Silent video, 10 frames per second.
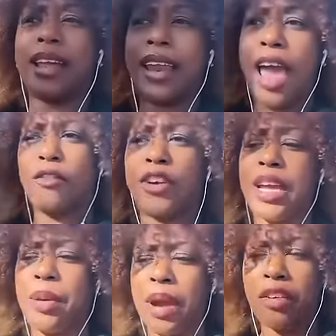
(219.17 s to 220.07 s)
that
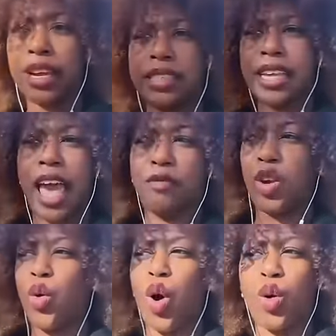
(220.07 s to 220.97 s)
African Americans have
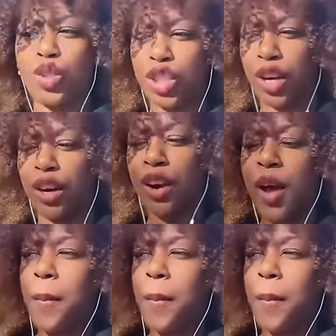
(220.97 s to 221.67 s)
no culture